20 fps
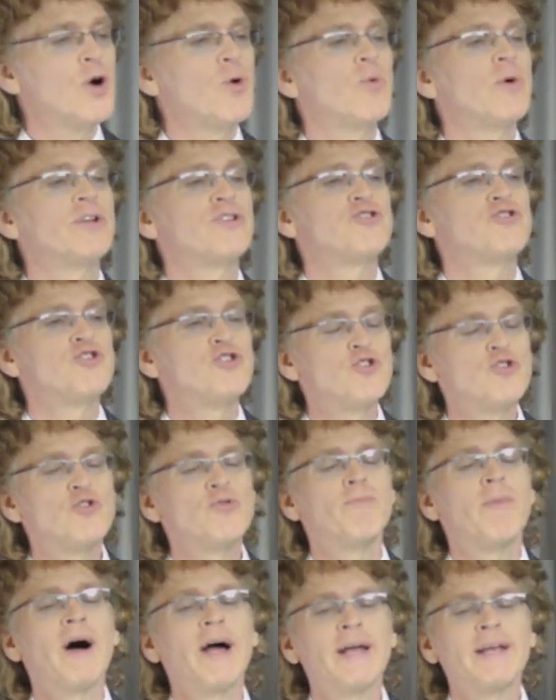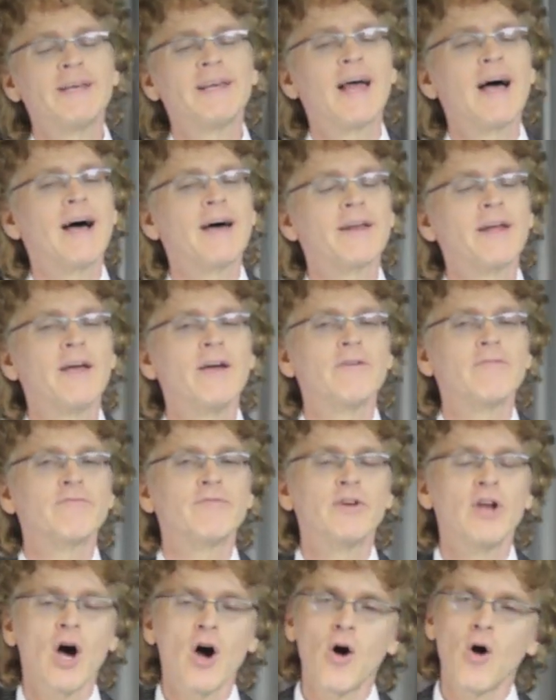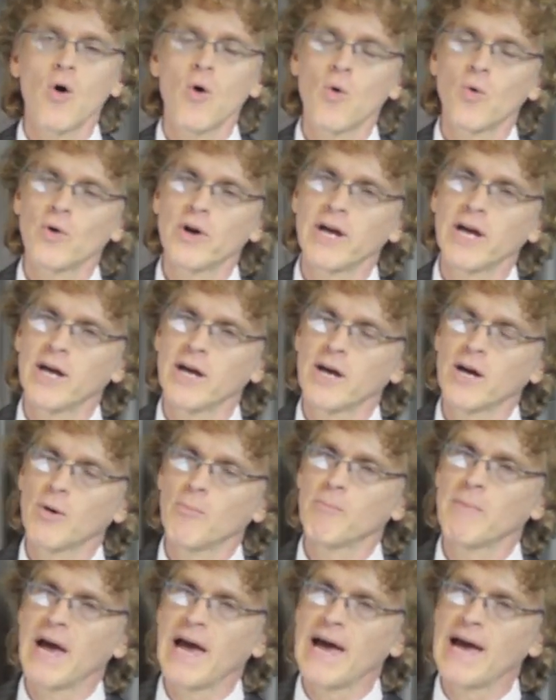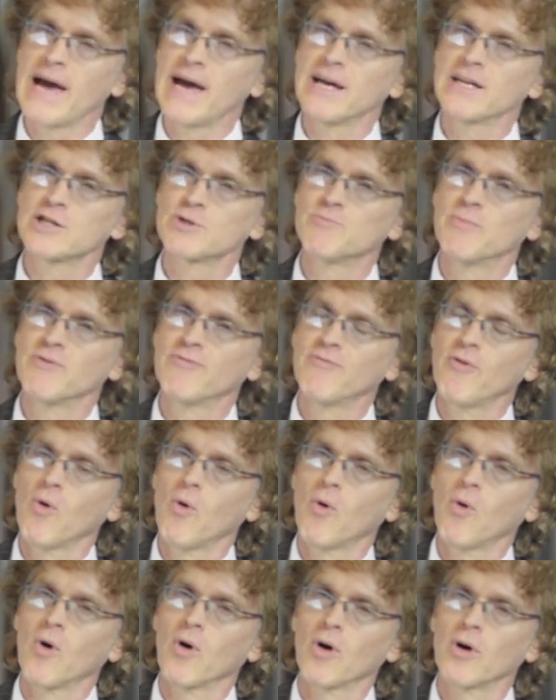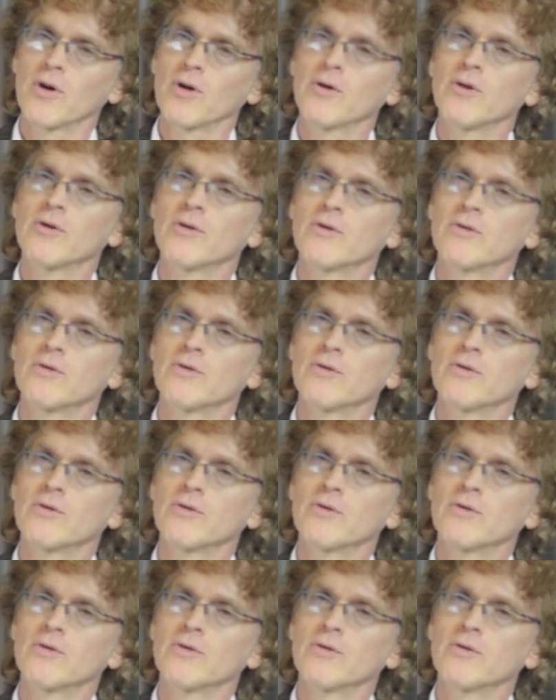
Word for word: which you might not have known him as before